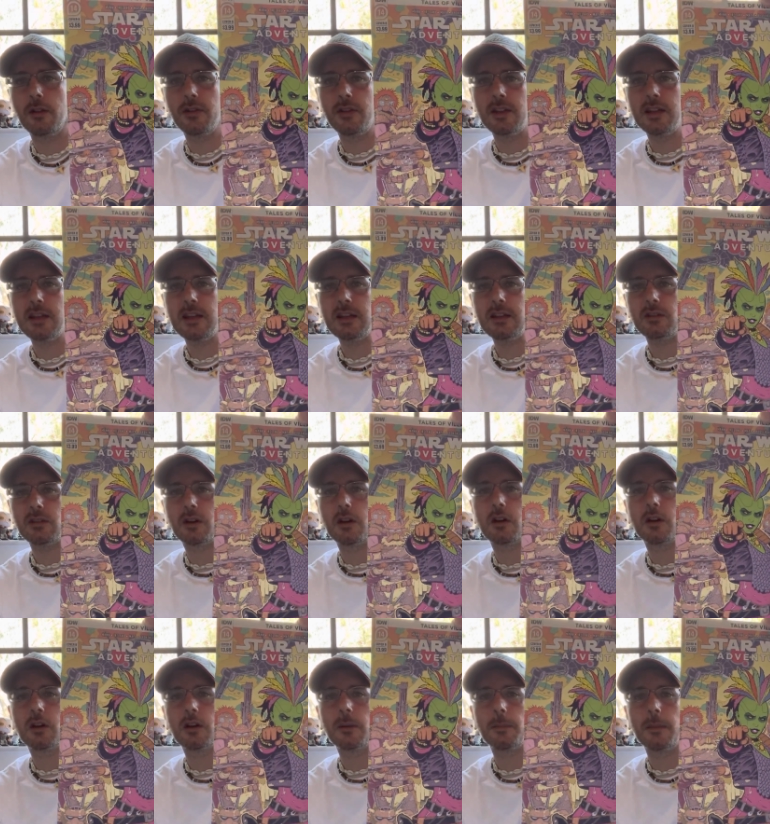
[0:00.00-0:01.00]
these
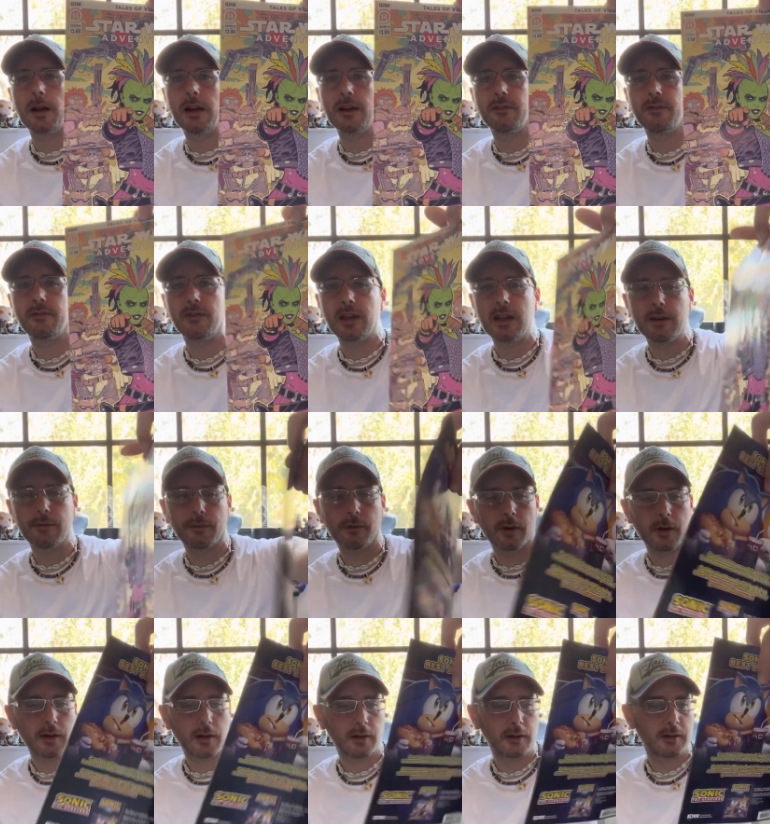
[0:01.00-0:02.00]
are my
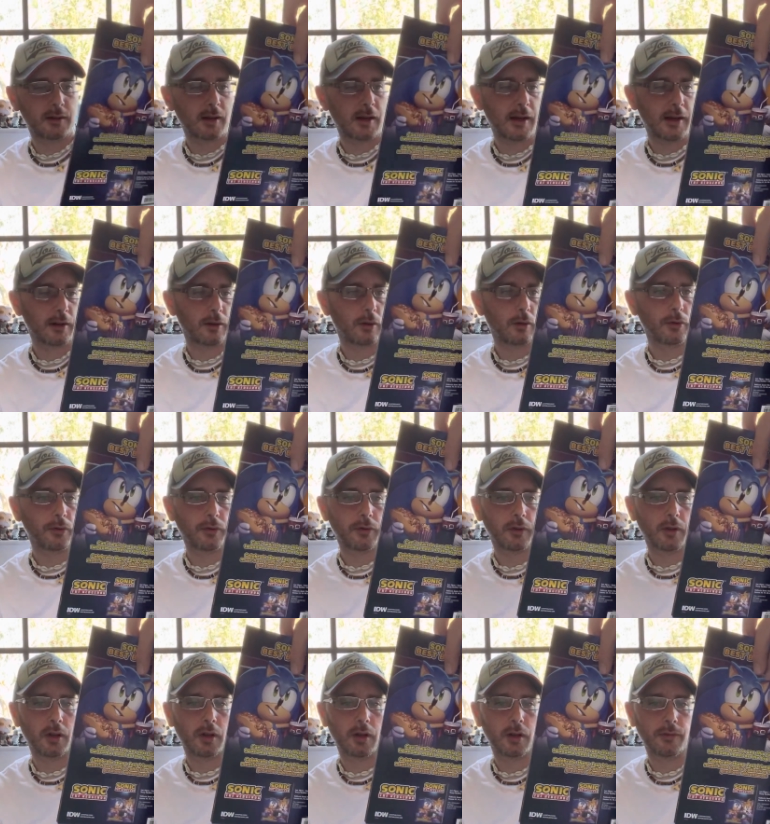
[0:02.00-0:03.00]
favorite
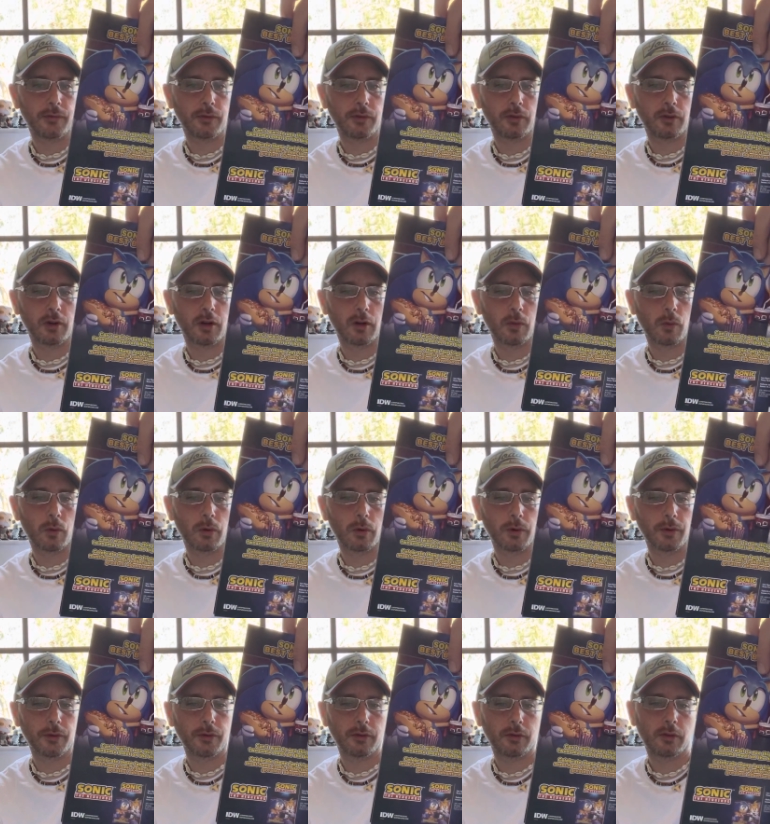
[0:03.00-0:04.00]
titles of Star
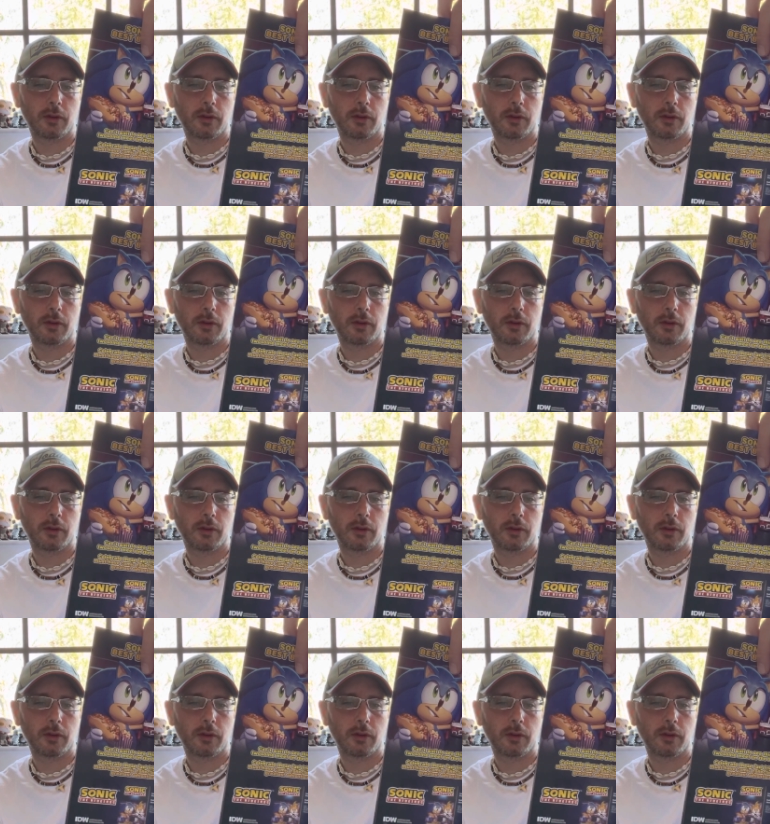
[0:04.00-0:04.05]
Wars.